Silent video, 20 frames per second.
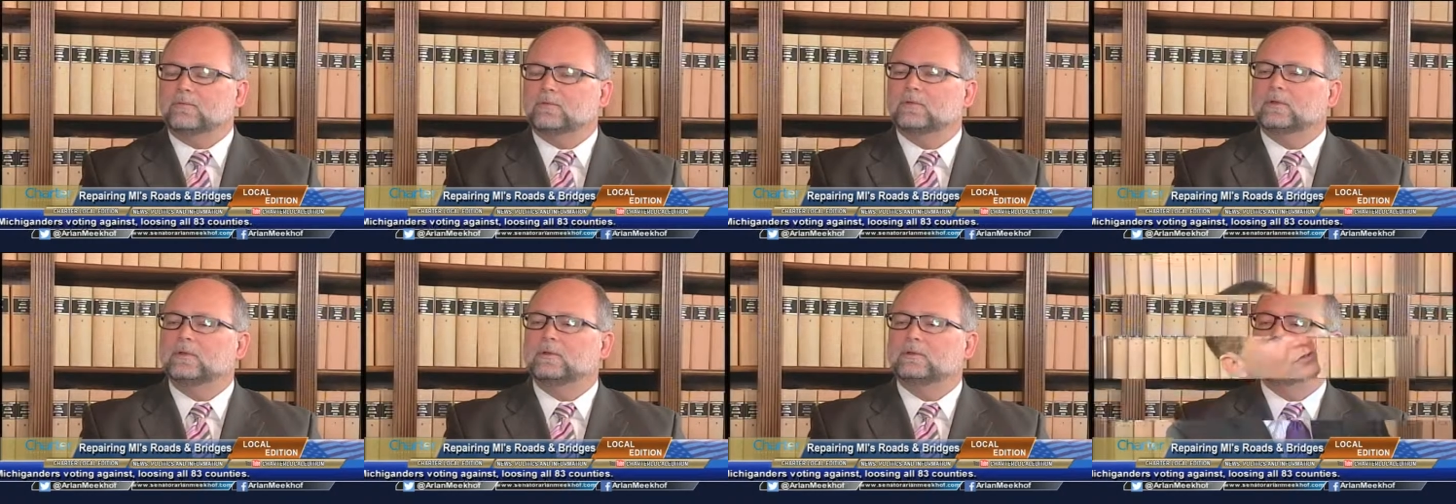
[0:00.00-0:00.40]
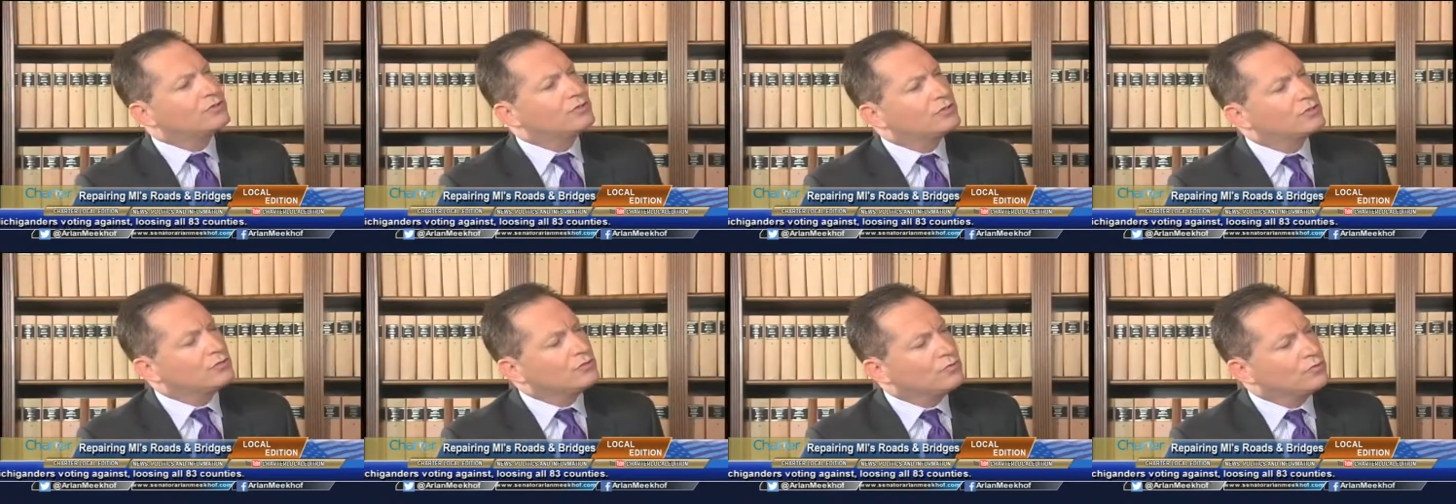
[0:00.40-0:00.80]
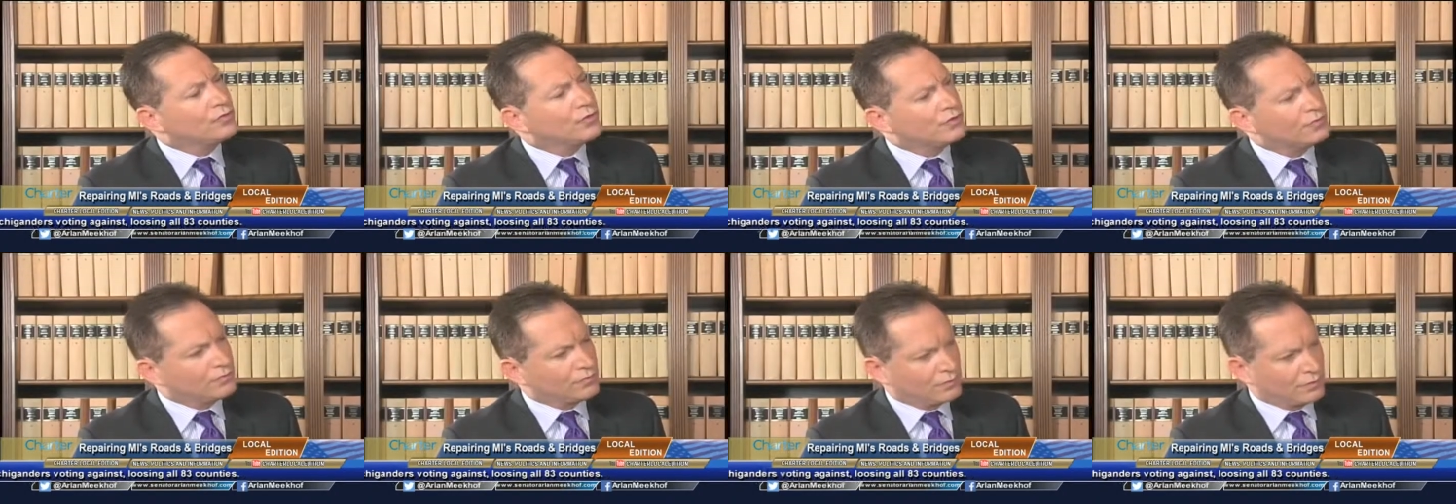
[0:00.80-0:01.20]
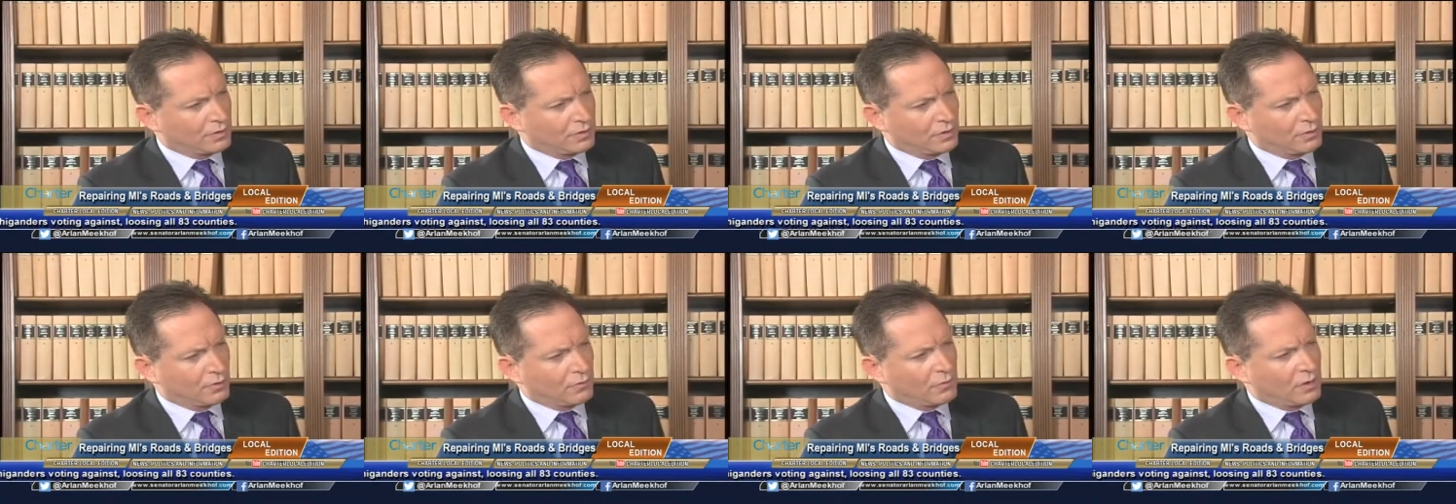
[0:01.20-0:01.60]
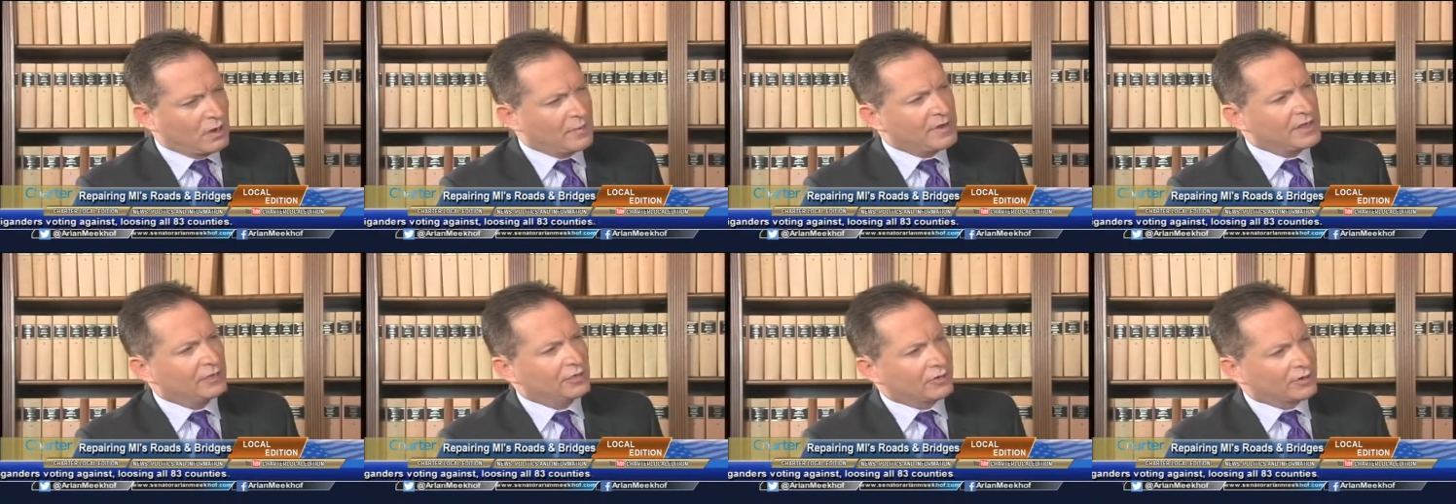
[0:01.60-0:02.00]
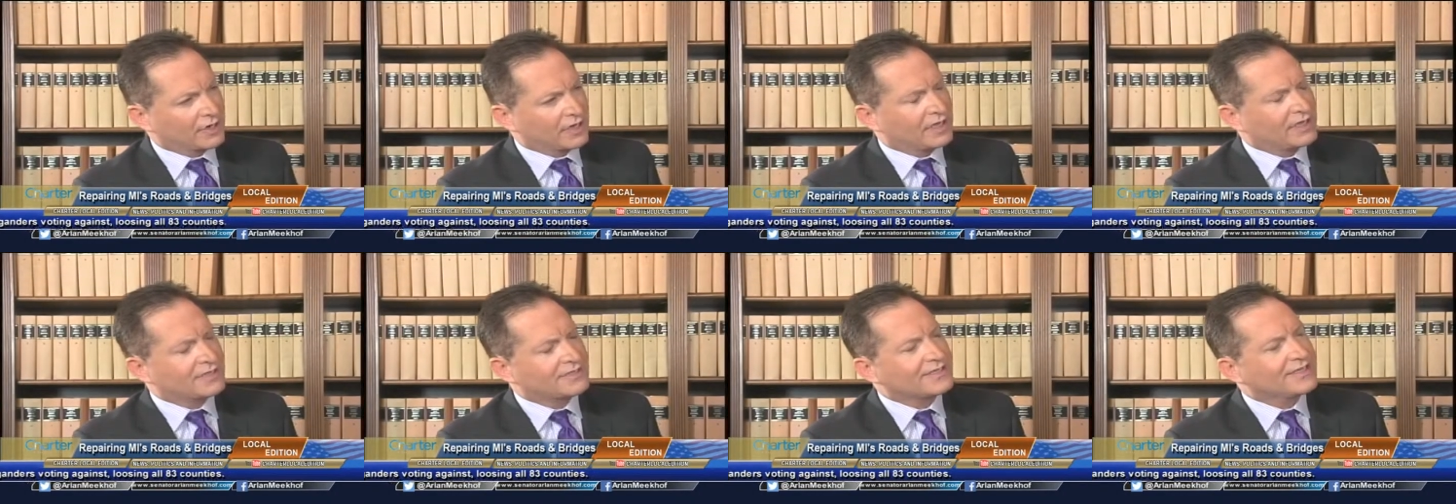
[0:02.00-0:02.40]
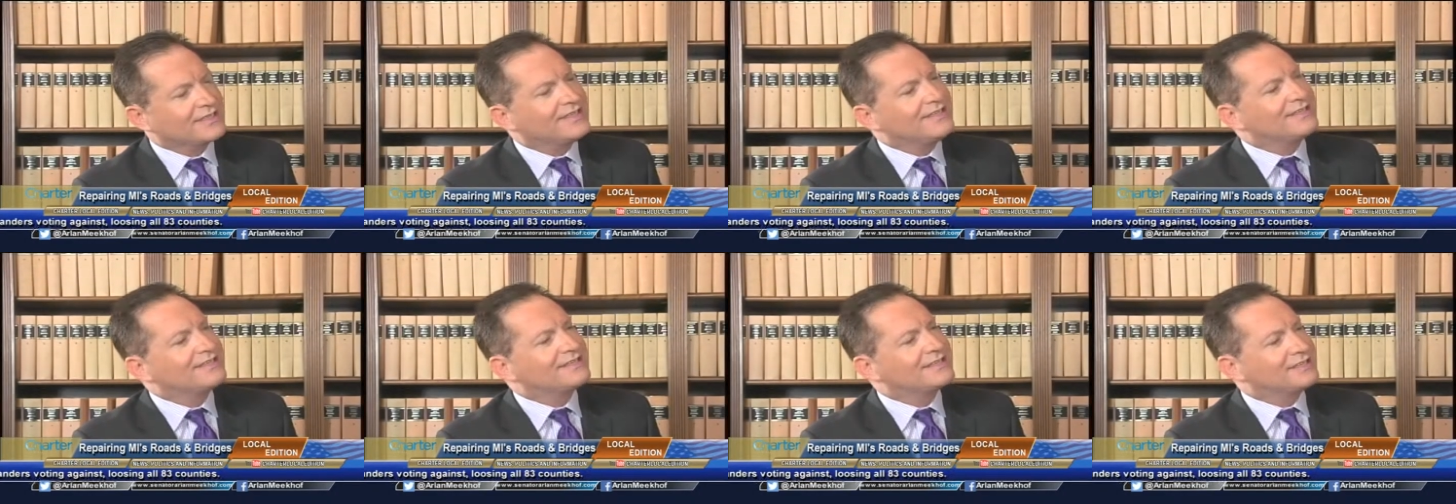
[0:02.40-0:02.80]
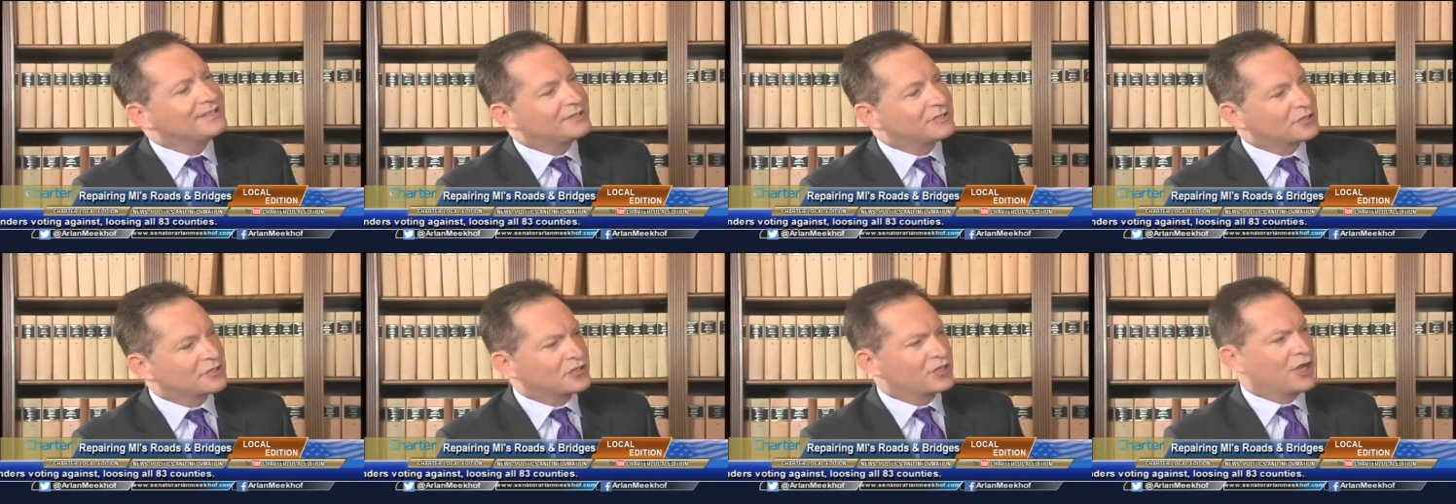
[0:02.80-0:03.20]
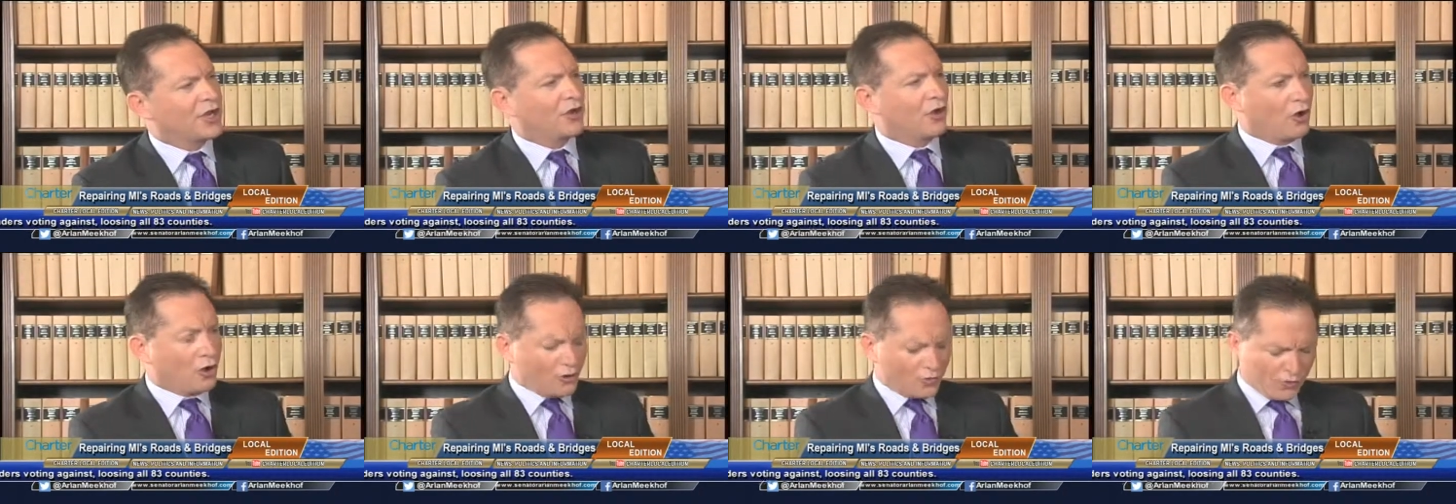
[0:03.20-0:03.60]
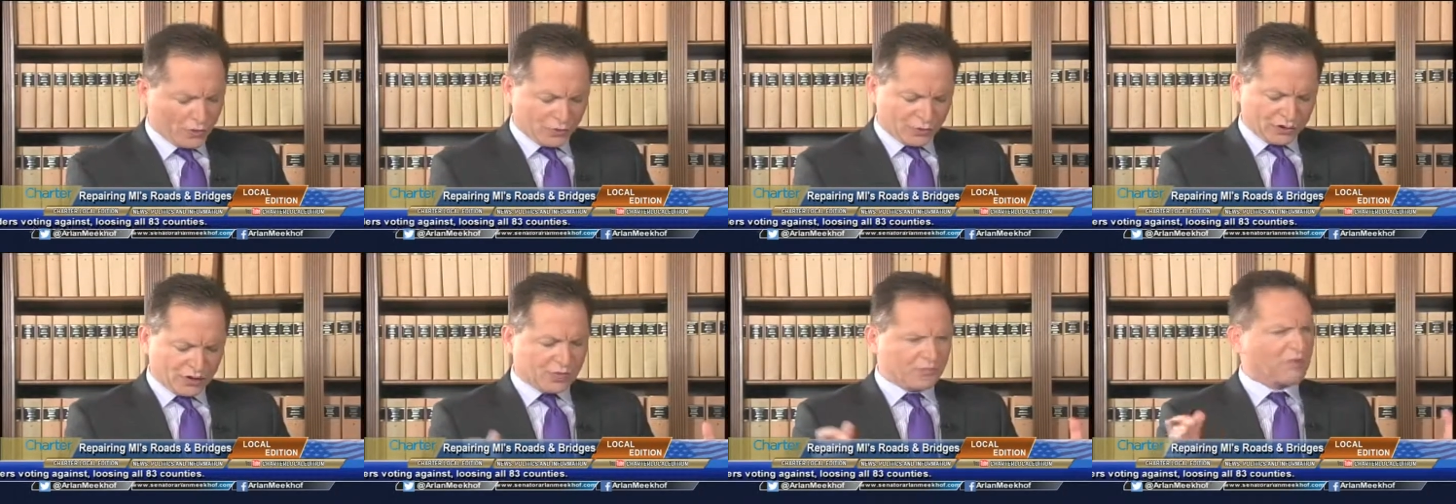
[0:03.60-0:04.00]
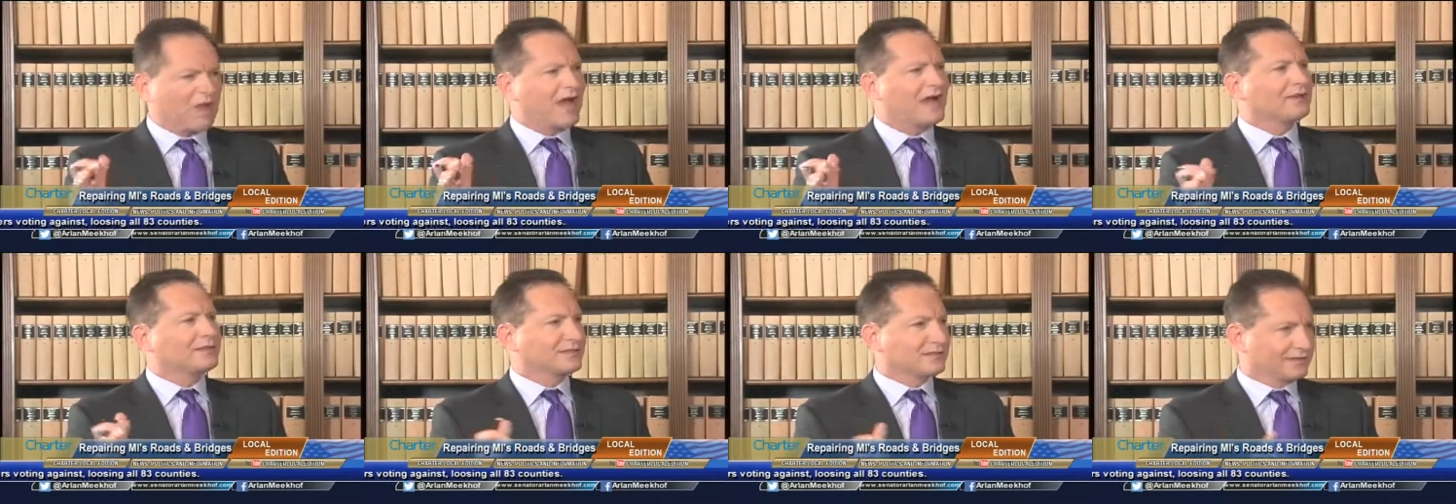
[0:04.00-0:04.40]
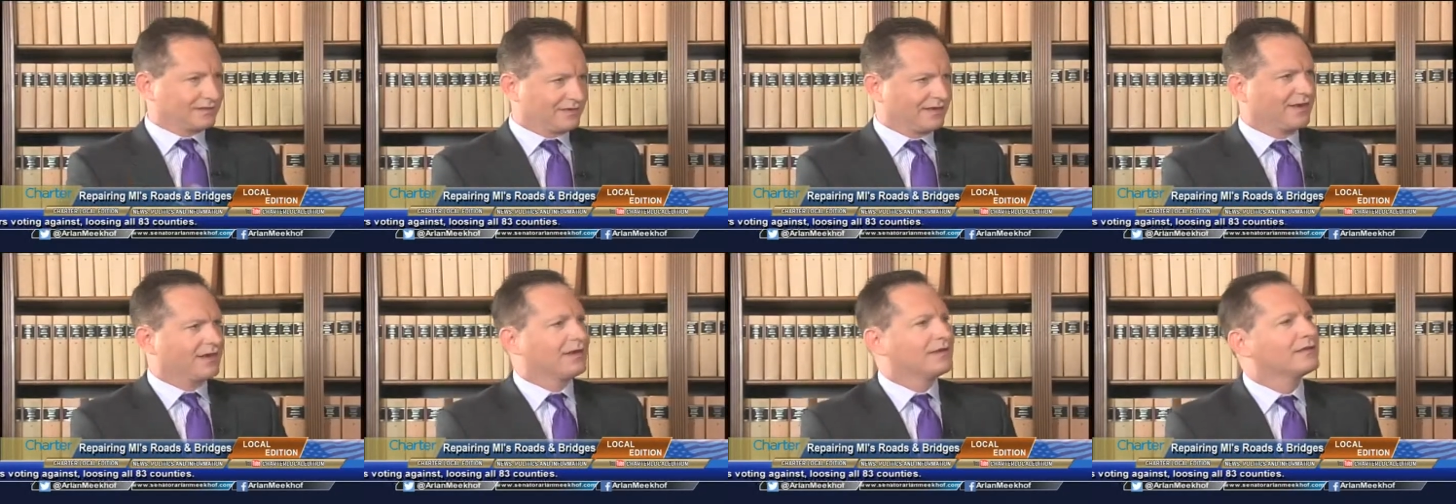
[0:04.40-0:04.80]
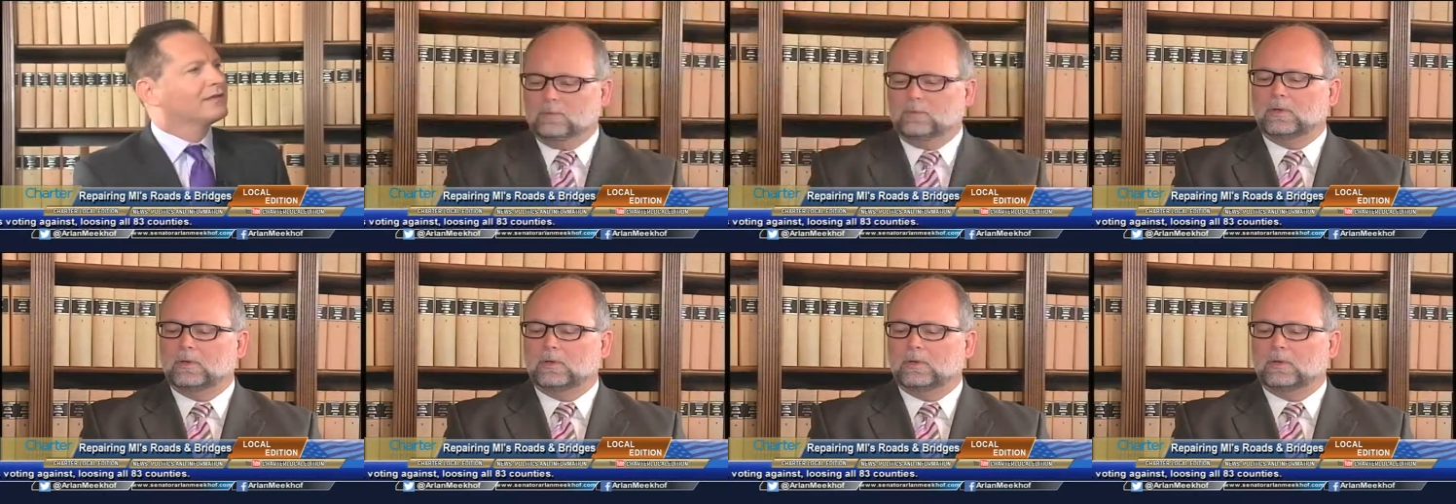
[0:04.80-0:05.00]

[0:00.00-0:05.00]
But, but, do you though? I mean, look, it's easy to say, "Oh, you oh, just I'm passed." Say, I'm yeah. saying you're